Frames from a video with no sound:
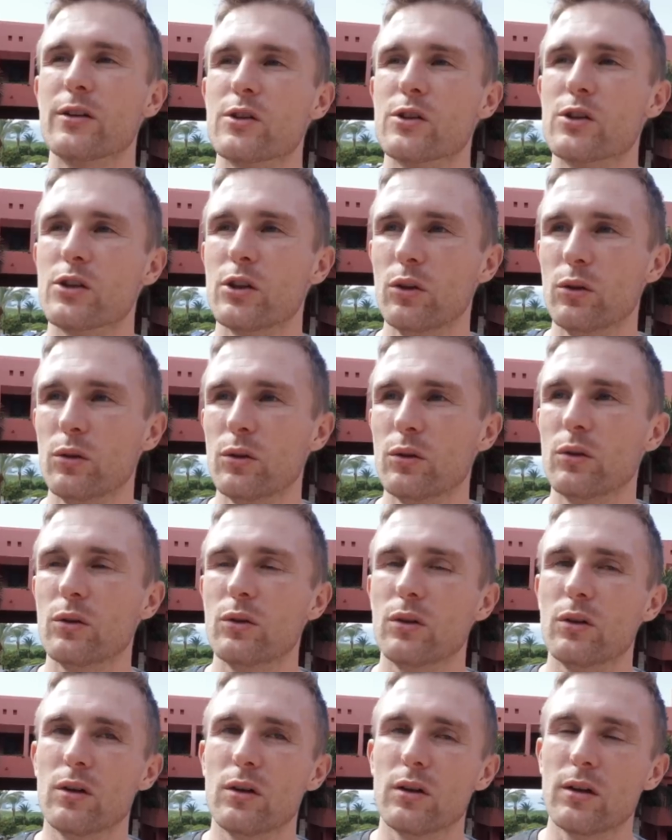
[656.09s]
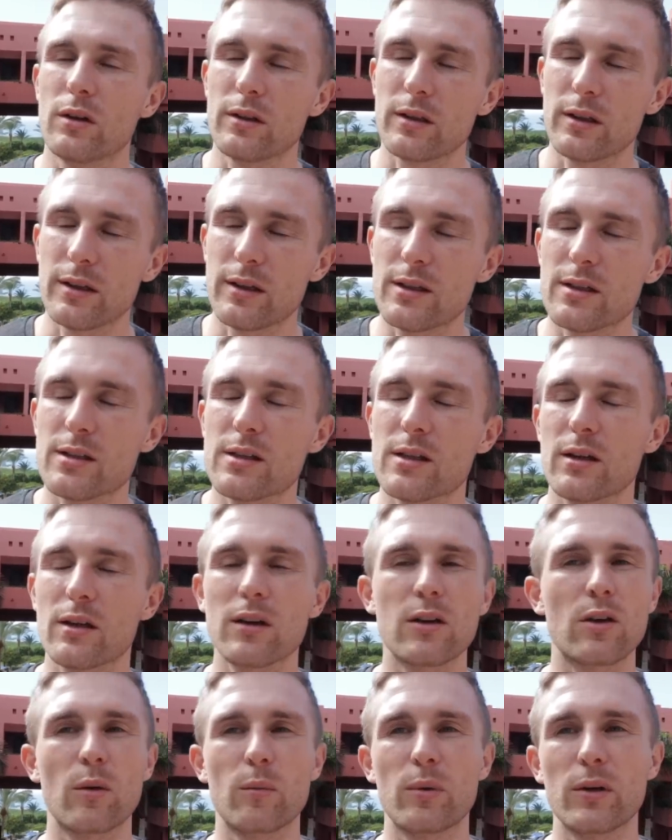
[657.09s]
So there is
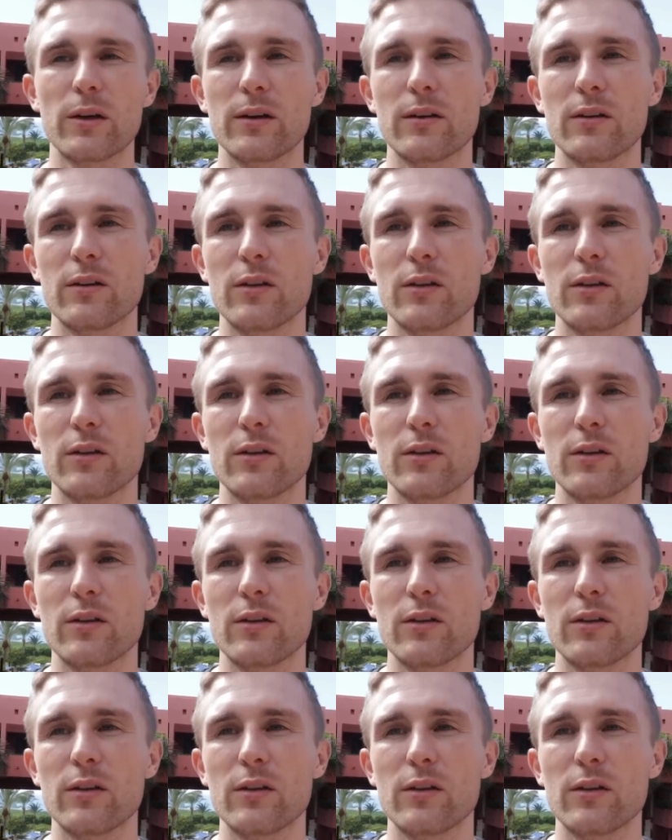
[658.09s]
a complete